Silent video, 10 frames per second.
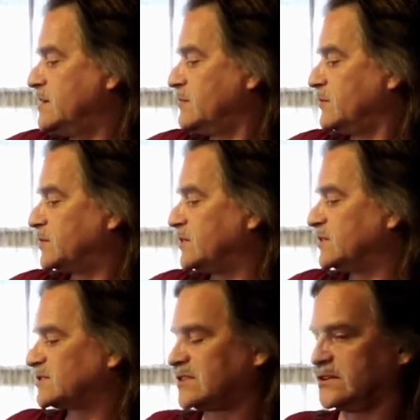with
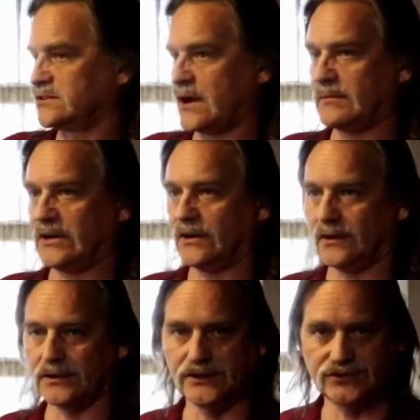this, because I mean,
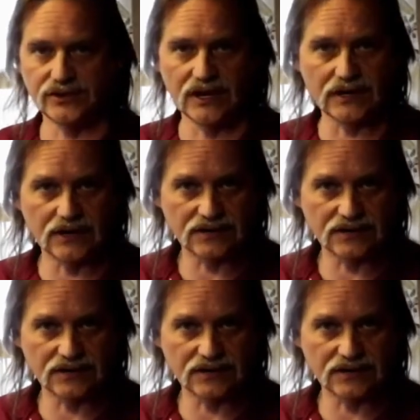unless you got a